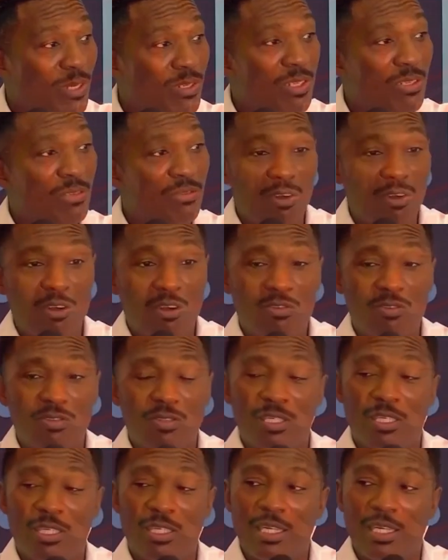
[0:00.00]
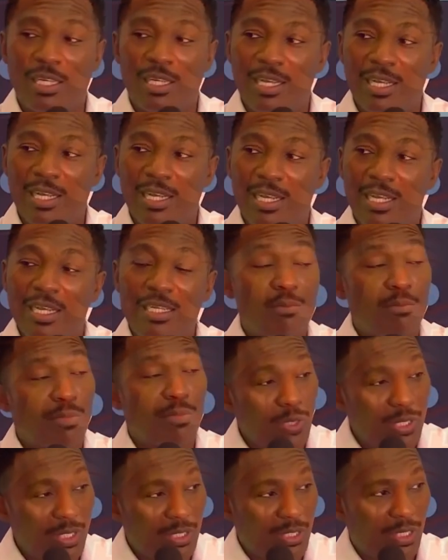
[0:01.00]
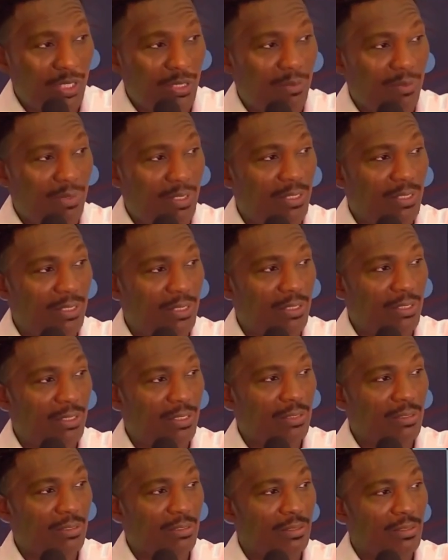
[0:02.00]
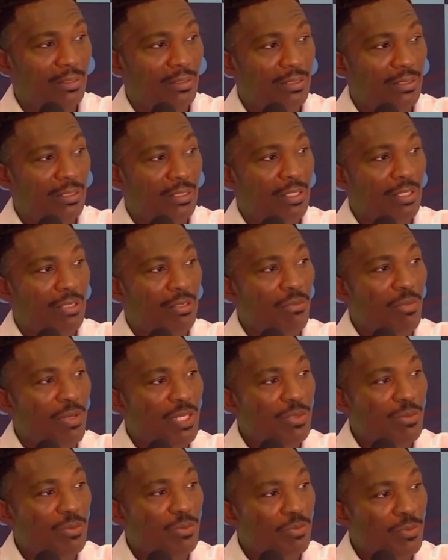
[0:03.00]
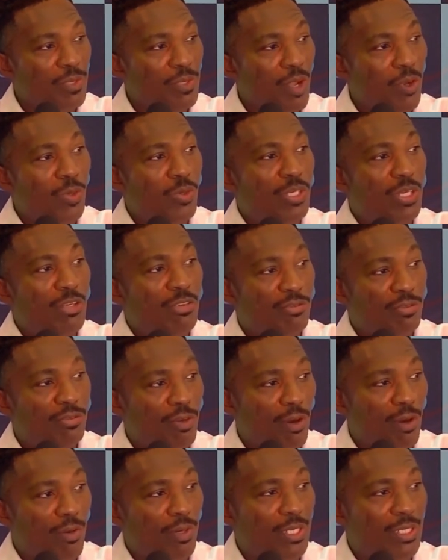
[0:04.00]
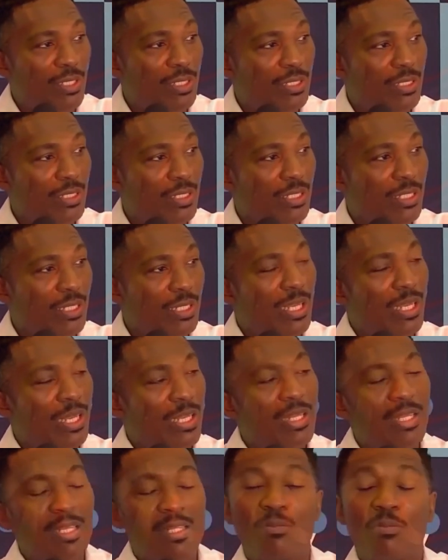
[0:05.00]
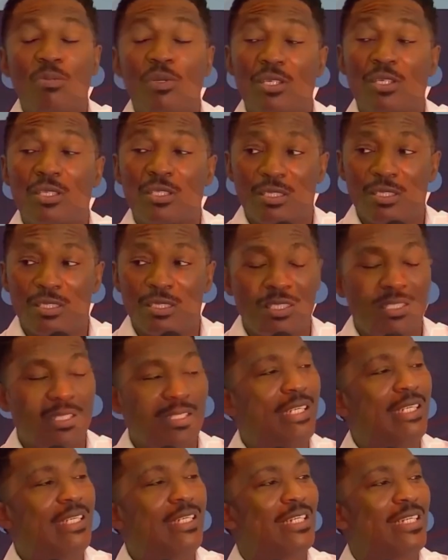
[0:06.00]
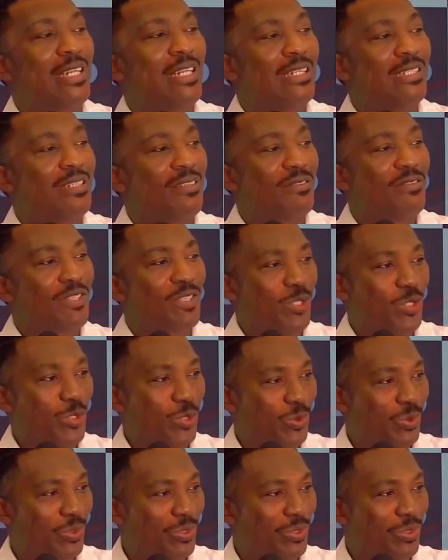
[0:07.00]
involved in the blue economy must now come forward and put their collective sinew